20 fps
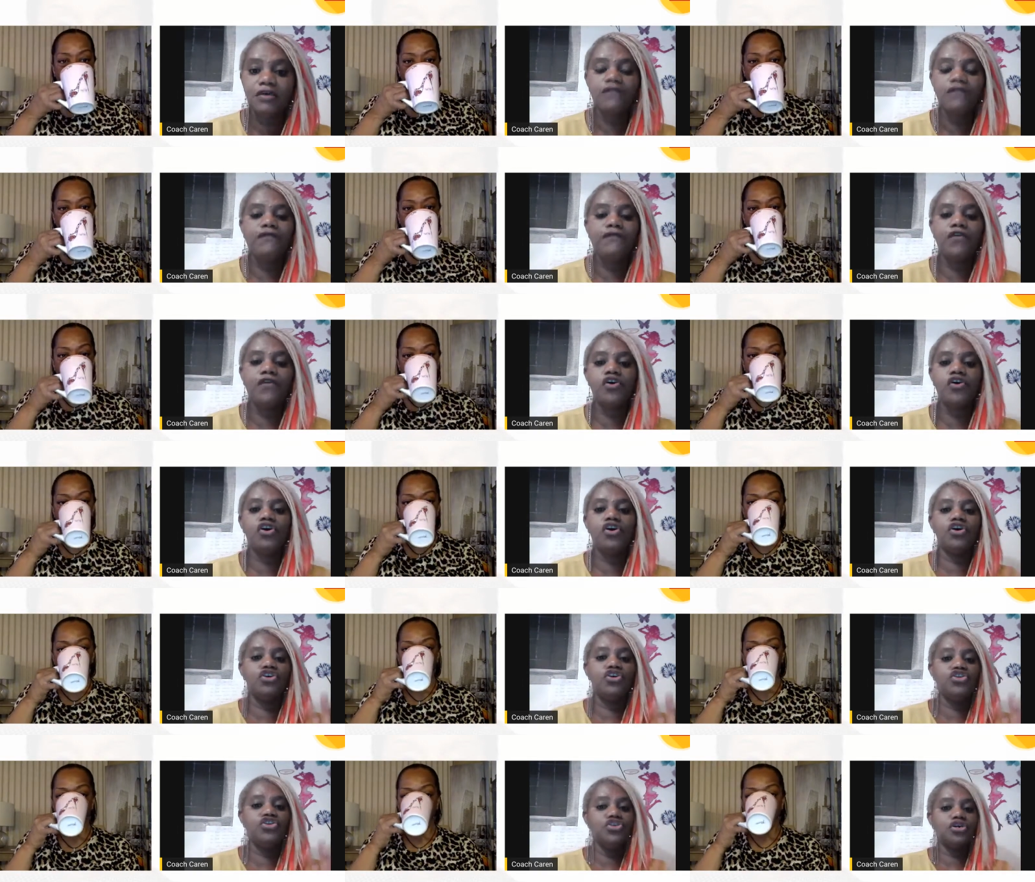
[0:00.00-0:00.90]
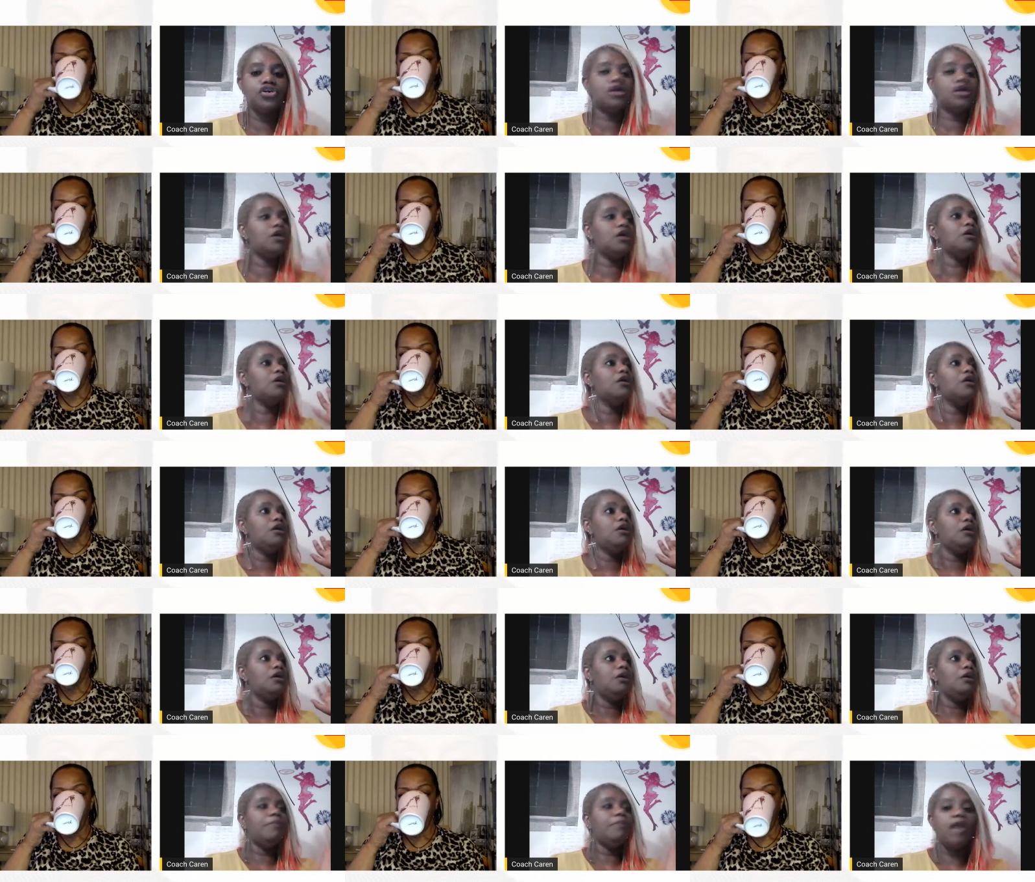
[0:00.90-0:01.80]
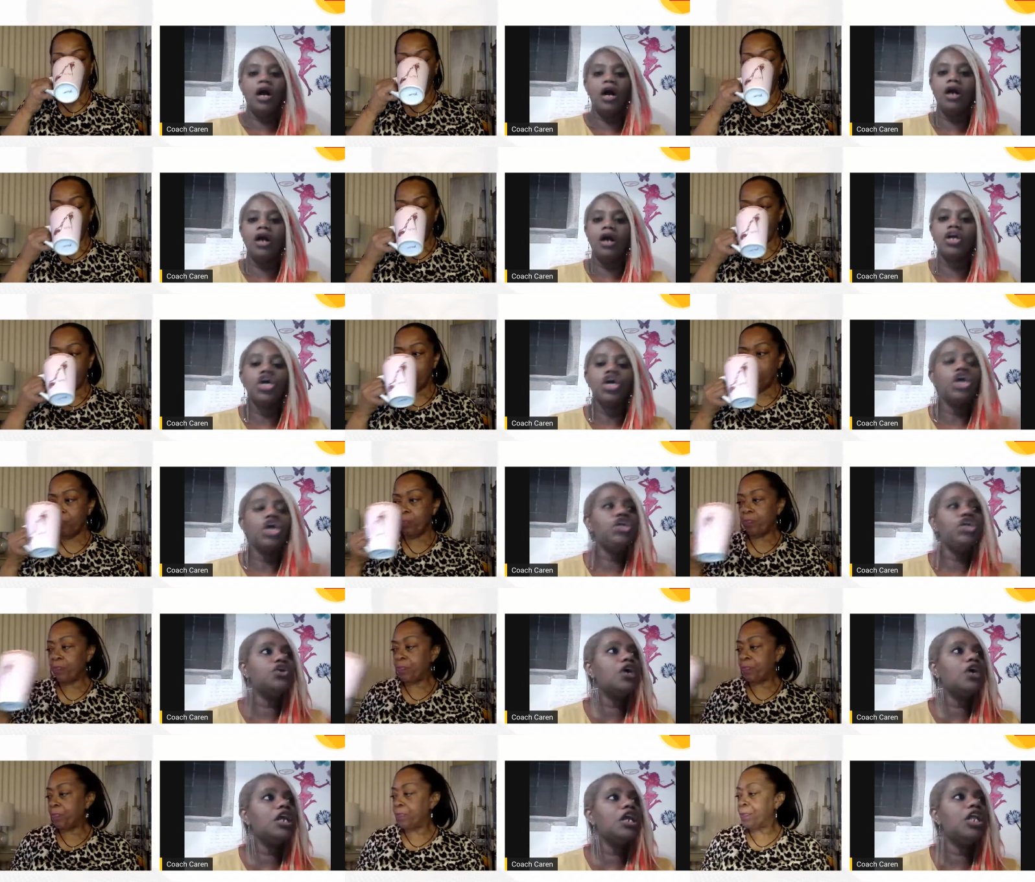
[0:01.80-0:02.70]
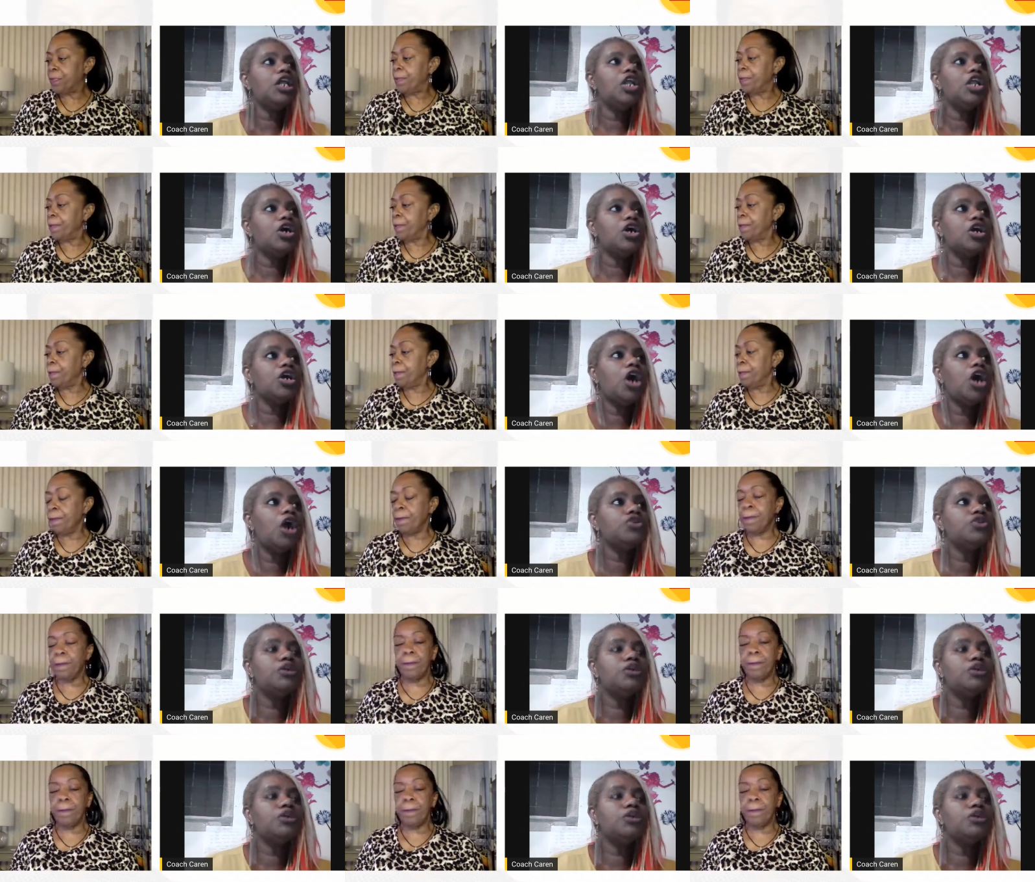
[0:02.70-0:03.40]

Speaker 1: for your blog. You're going to learn how to